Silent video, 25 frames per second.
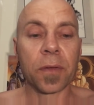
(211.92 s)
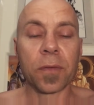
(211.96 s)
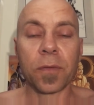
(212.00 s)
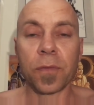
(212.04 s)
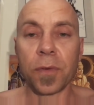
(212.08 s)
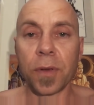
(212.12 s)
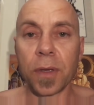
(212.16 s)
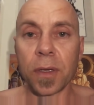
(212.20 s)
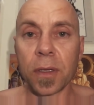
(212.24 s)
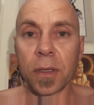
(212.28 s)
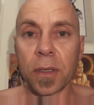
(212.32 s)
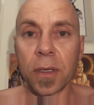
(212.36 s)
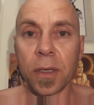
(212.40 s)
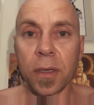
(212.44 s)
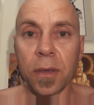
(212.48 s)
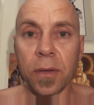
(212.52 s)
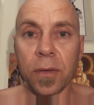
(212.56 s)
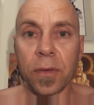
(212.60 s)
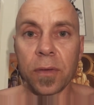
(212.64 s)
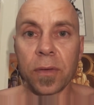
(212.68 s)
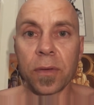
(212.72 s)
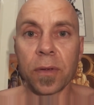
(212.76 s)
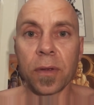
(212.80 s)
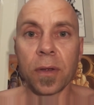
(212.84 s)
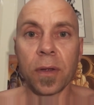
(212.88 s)

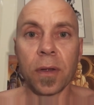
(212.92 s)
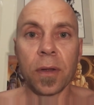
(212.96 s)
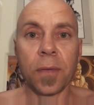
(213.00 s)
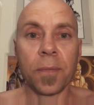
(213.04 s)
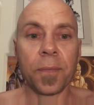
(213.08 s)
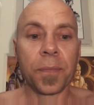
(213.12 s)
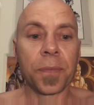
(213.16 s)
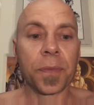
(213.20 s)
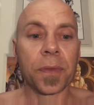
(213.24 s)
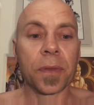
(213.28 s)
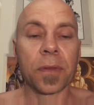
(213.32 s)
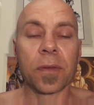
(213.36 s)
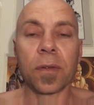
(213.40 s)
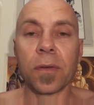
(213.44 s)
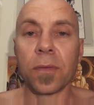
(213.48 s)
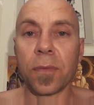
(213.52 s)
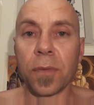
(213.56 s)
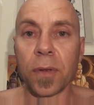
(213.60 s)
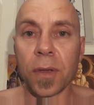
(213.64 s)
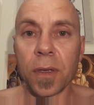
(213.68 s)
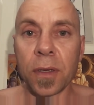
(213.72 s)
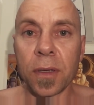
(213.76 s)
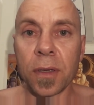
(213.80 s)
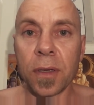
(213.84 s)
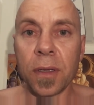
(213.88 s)
feelings,
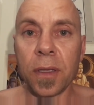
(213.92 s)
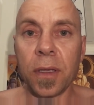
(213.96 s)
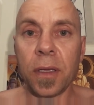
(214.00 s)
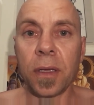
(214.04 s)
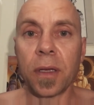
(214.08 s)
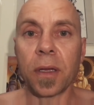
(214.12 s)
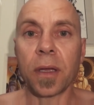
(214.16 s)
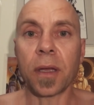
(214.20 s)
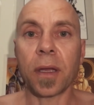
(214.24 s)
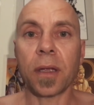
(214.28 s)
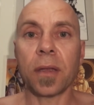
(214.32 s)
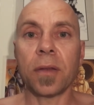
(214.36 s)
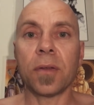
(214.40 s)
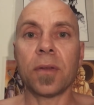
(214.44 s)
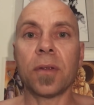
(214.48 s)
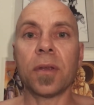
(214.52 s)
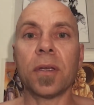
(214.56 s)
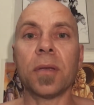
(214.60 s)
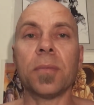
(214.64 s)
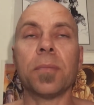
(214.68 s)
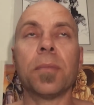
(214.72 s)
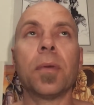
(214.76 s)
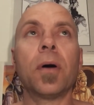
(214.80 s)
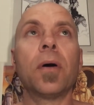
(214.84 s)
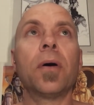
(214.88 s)
divinity, and
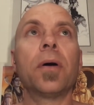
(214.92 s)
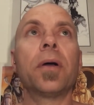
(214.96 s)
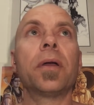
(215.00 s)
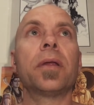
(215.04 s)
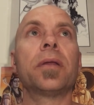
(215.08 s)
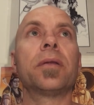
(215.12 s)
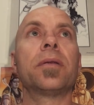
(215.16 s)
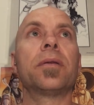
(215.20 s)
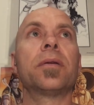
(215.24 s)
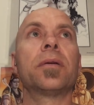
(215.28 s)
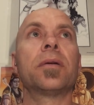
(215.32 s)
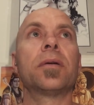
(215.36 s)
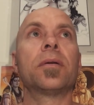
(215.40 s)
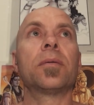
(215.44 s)
deep mind.